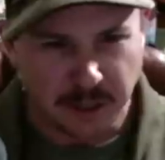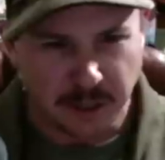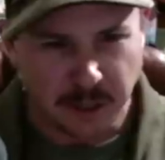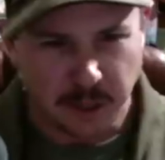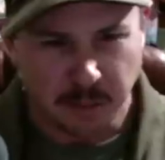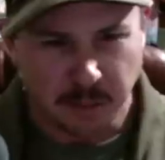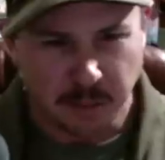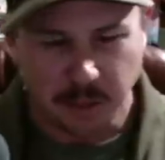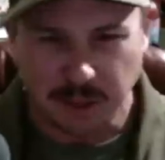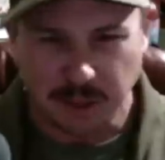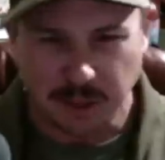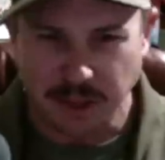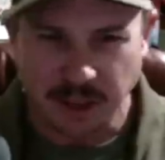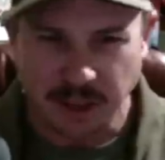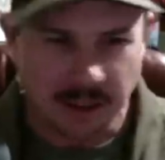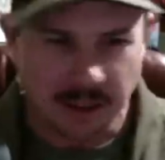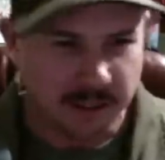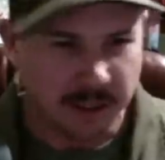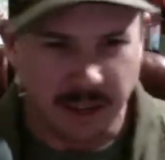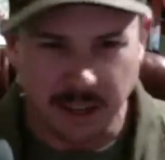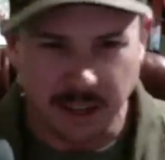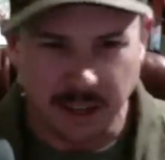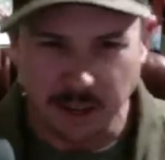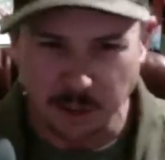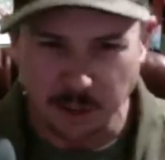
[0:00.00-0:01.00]
but down
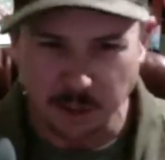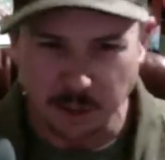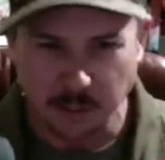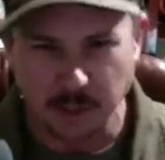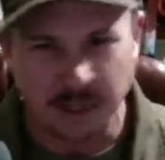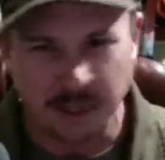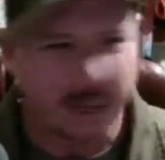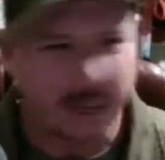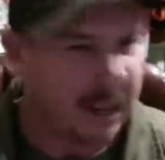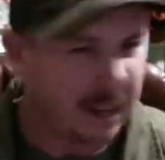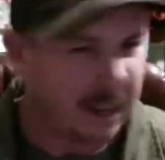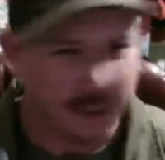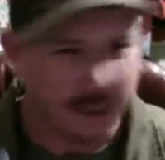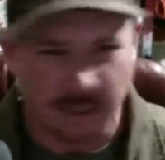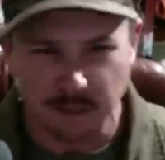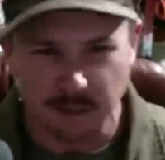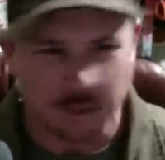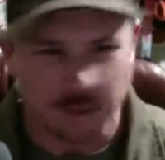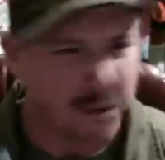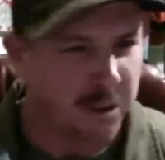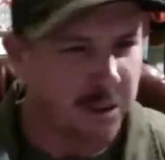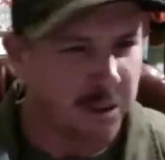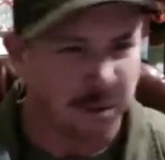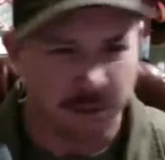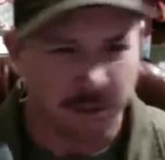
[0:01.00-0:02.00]
here, potatoes
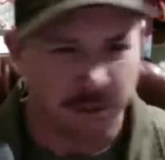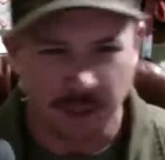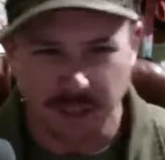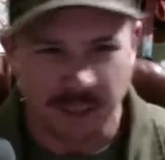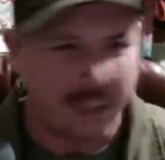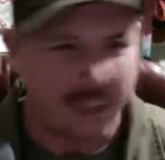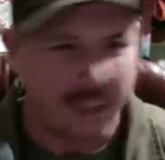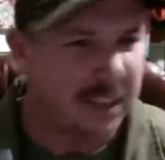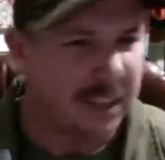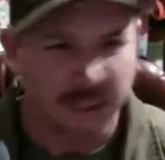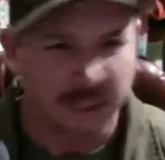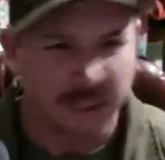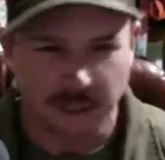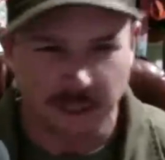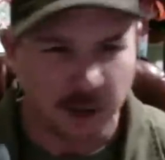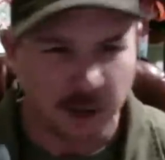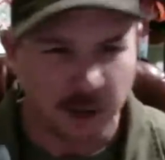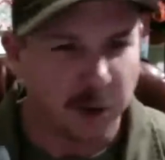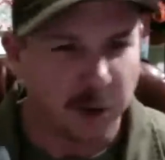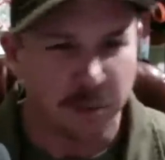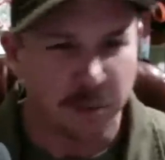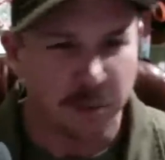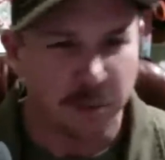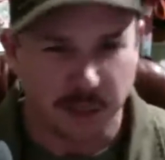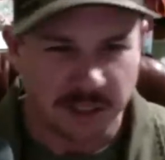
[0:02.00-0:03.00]
aren't really
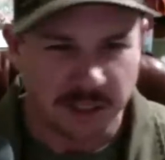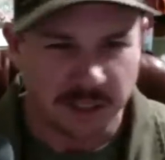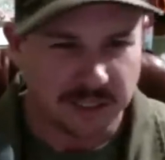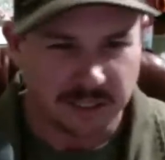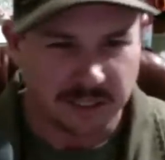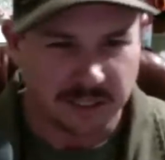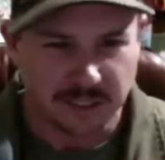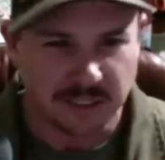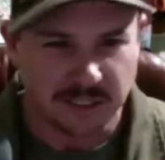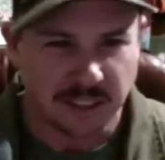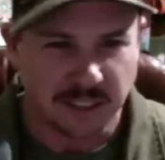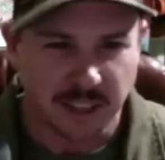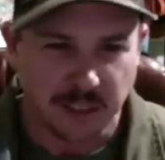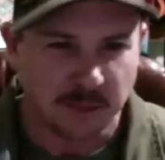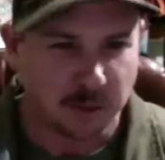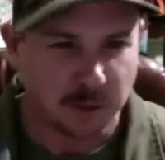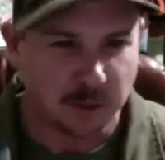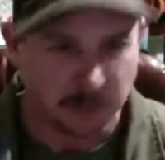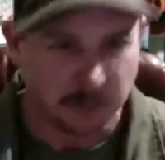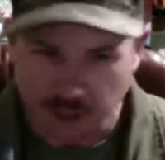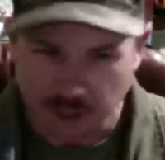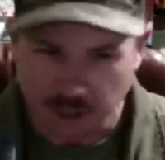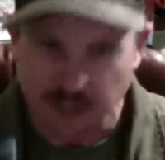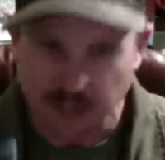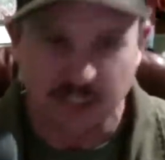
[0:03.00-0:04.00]
indeterminate ever
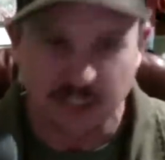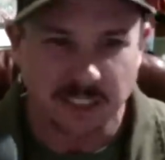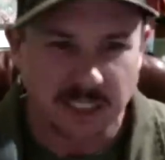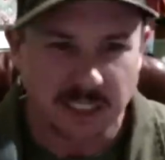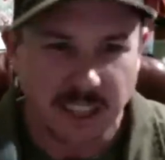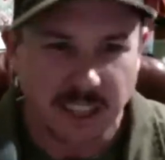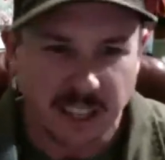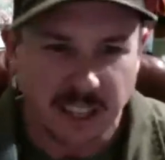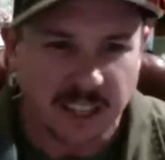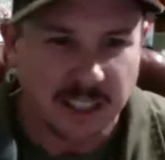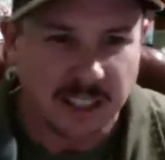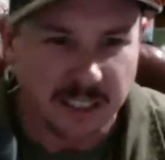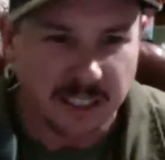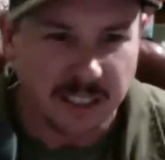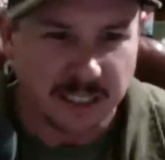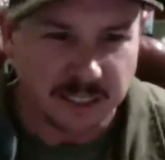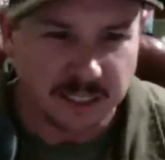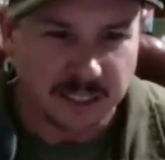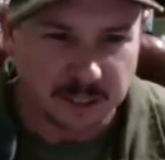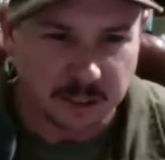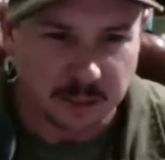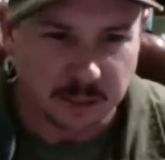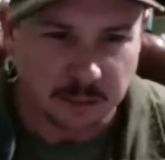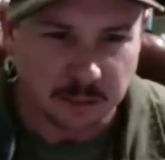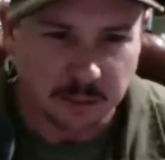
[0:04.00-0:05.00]
because the heat gets
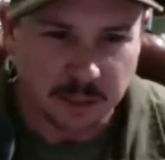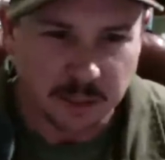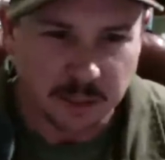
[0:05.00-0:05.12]
them.